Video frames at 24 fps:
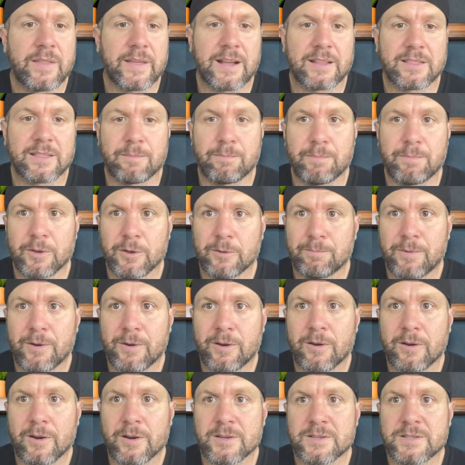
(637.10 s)
They got the Built
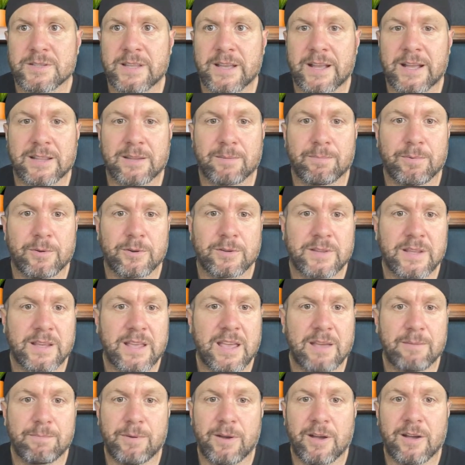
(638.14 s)
Bars, they got the birthday
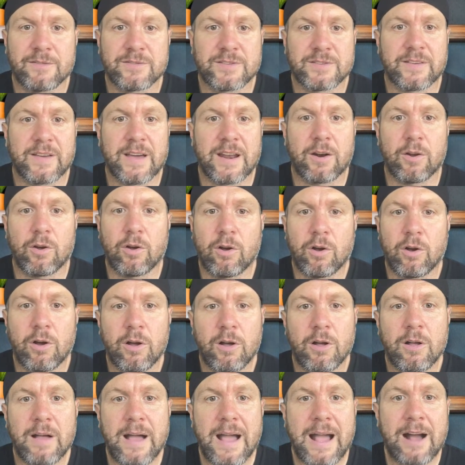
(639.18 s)
cake puffs, they got it
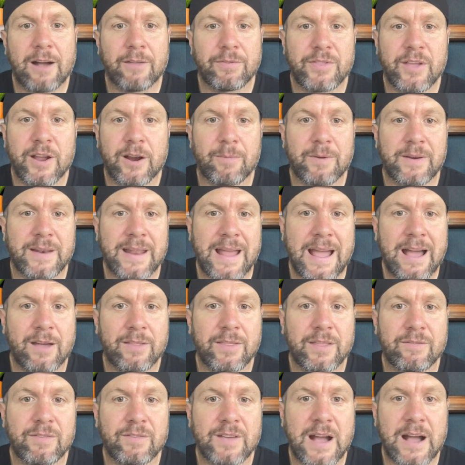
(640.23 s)
all out there, but now
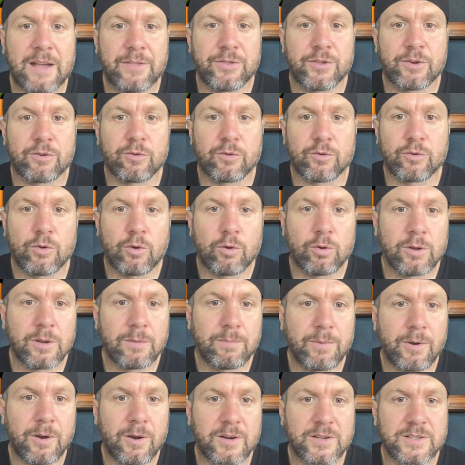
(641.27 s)
they've got the
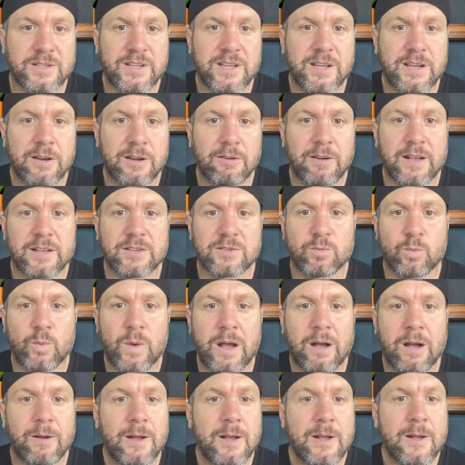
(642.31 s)
granola bars here as
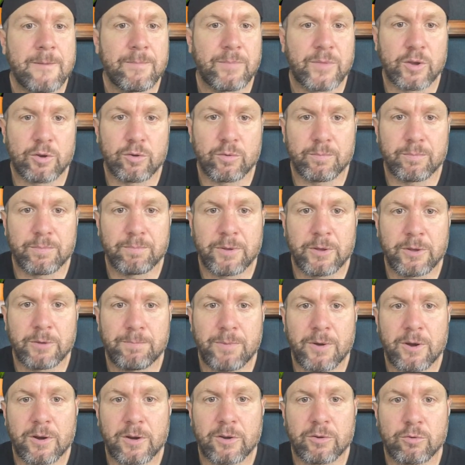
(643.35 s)
well. The
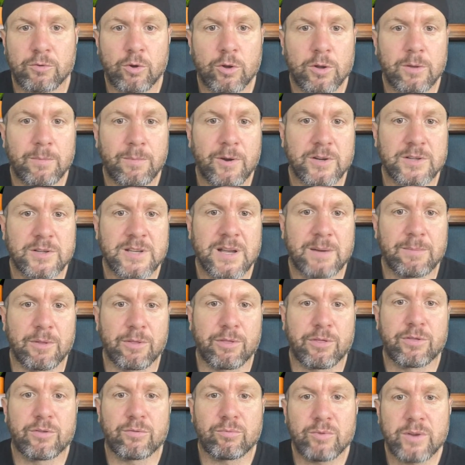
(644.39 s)
Built Bar granola bars come in
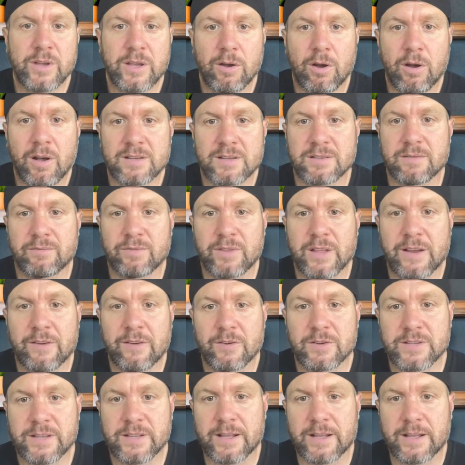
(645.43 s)
3 awesome flavors.